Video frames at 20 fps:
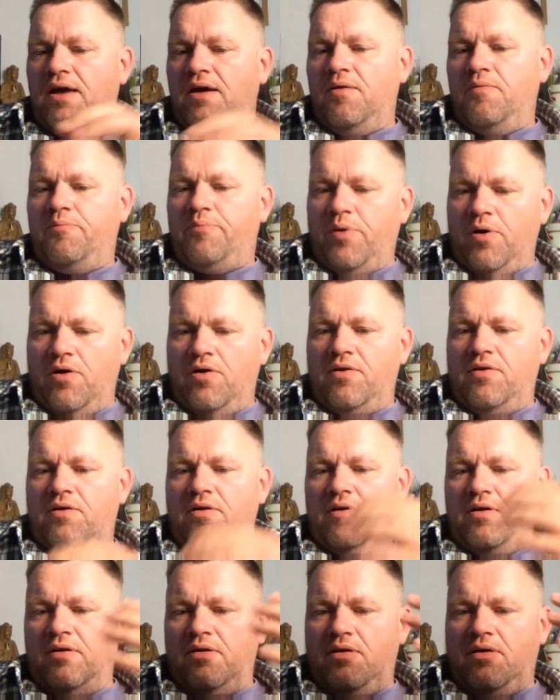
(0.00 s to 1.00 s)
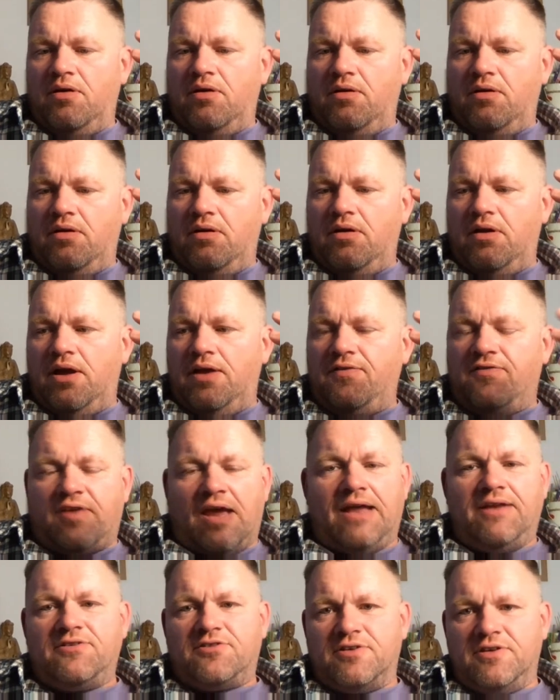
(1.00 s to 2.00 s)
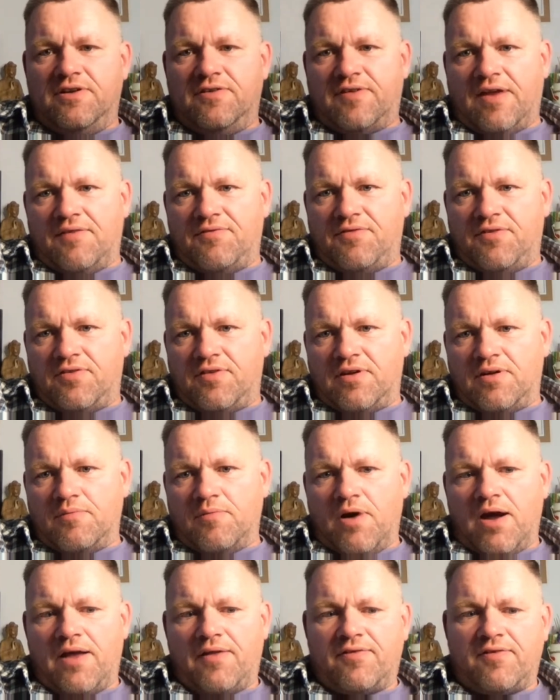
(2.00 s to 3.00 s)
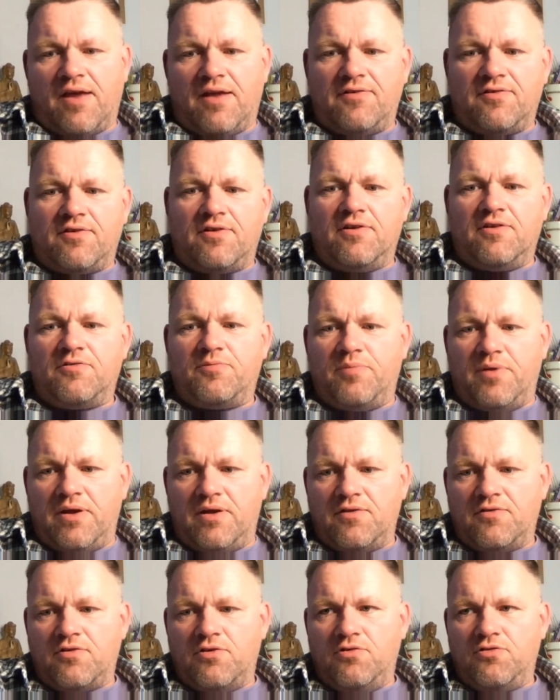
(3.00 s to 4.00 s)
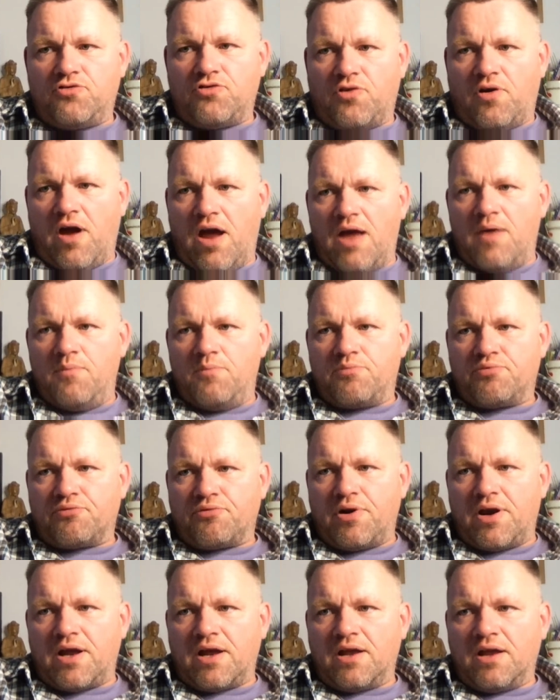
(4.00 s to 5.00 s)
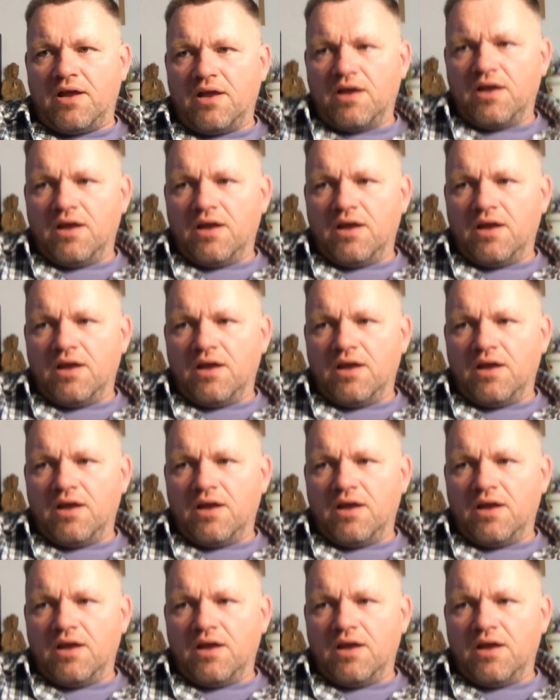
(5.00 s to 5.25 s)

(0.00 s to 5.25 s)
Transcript: But intention is everything, and my intention has been to try and bring